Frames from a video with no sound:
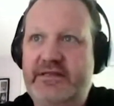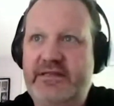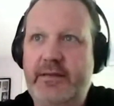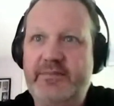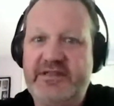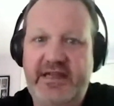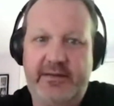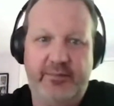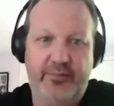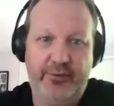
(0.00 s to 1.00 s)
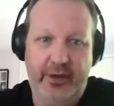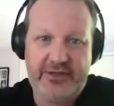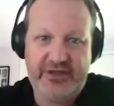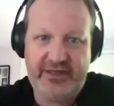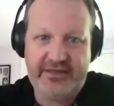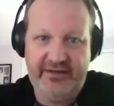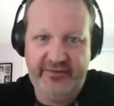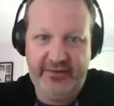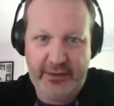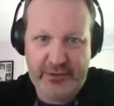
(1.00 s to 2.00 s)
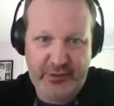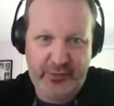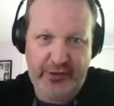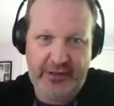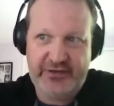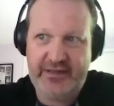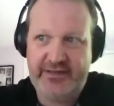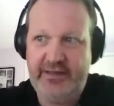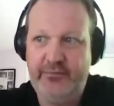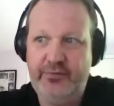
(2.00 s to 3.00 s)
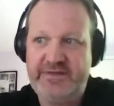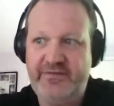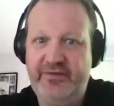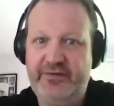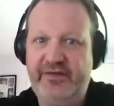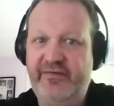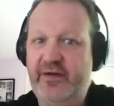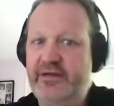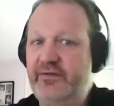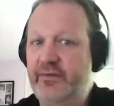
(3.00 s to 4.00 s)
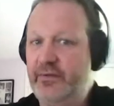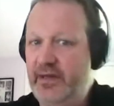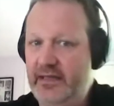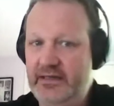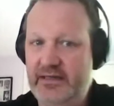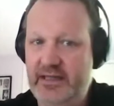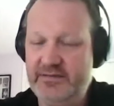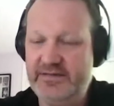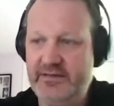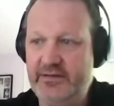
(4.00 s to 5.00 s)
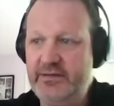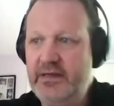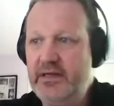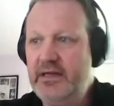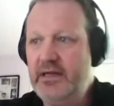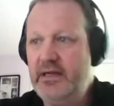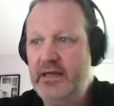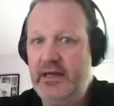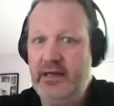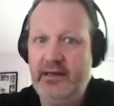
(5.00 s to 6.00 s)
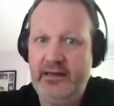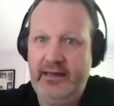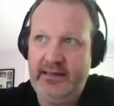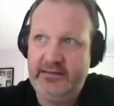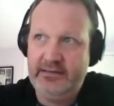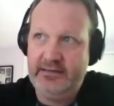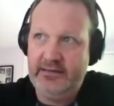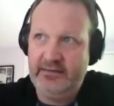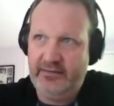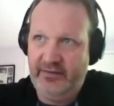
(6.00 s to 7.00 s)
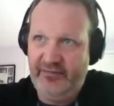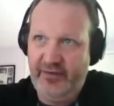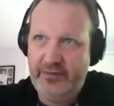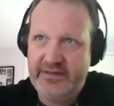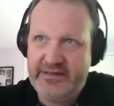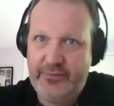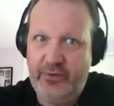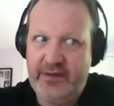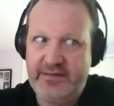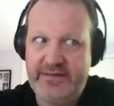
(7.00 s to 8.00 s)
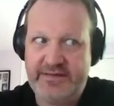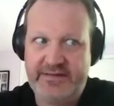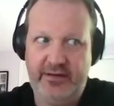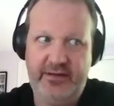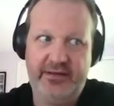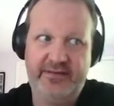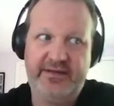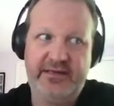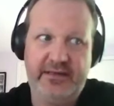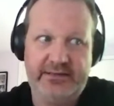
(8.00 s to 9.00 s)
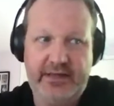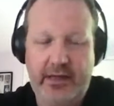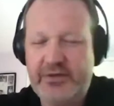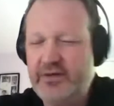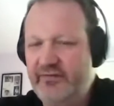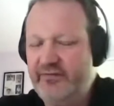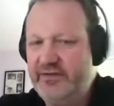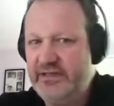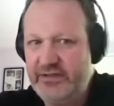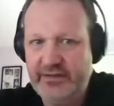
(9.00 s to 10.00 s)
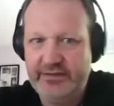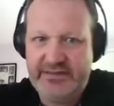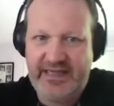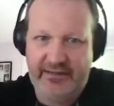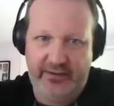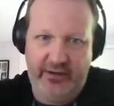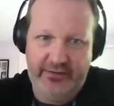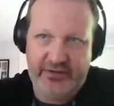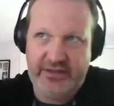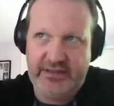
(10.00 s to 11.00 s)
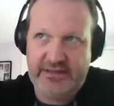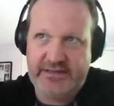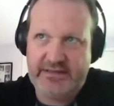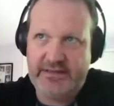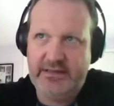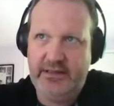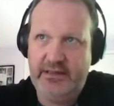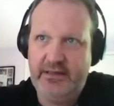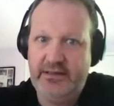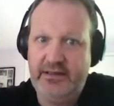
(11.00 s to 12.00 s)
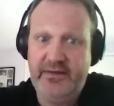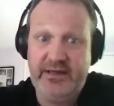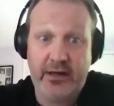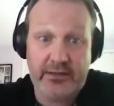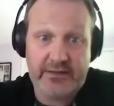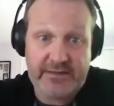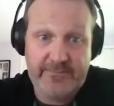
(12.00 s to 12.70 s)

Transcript: subset project of a larger project that was fully funded through Canada Council. And the focus was on the adoption of digital technologies in the arts.